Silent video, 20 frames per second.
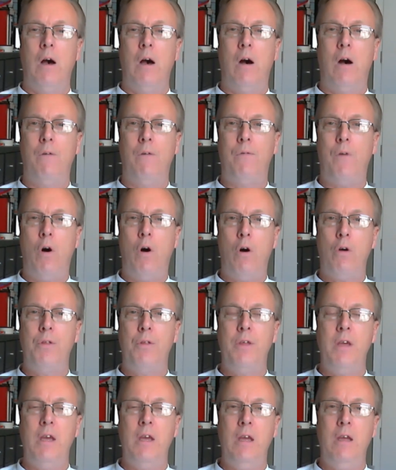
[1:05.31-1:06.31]
all
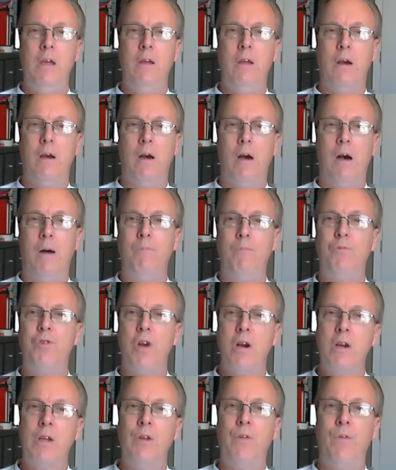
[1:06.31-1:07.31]
the
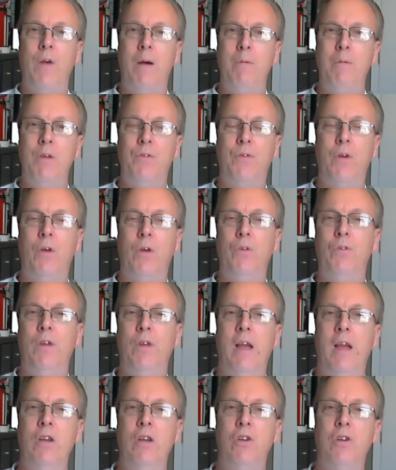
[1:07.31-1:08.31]
Junkins Family
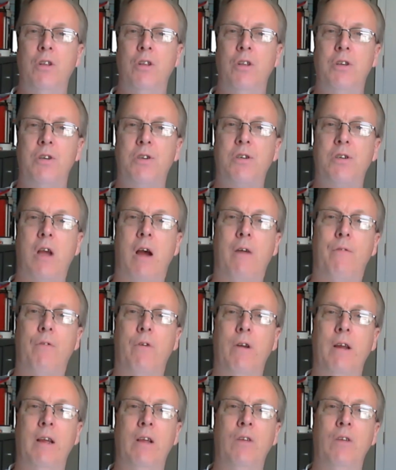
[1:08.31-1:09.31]
Association
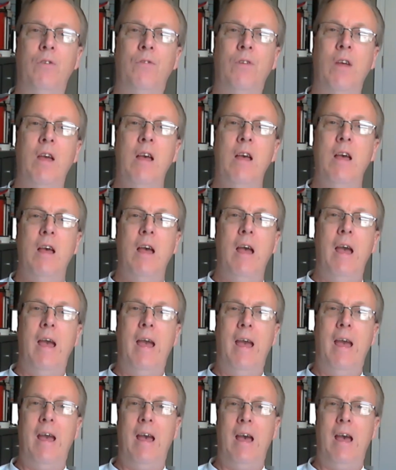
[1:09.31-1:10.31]
discoveries
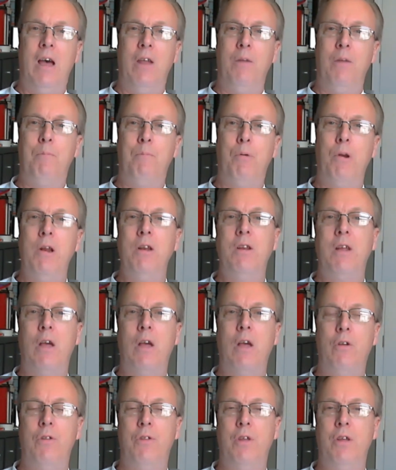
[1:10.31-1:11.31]
and putting
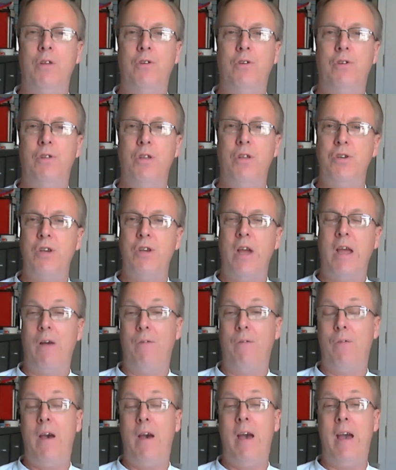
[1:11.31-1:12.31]
together the
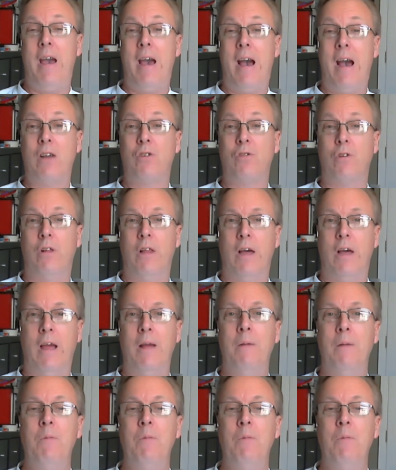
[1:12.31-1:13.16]
JFA, actually.